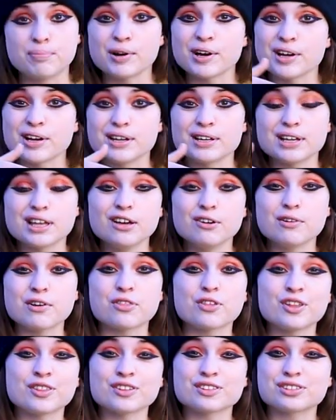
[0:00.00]
But
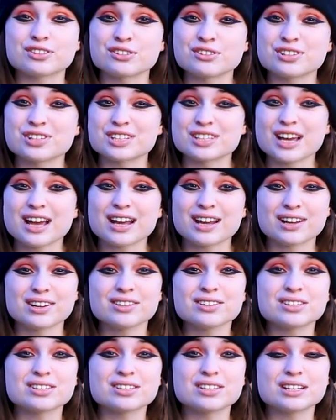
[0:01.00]
within this 30
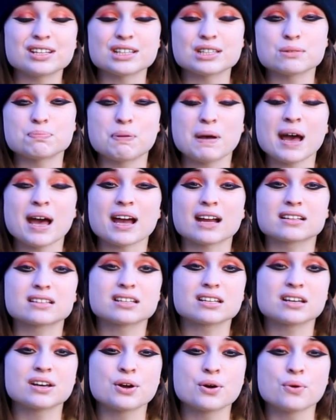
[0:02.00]
seconds, it's
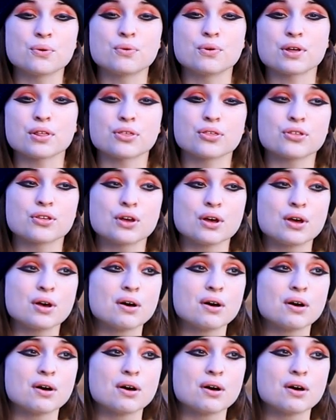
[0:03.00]
packed with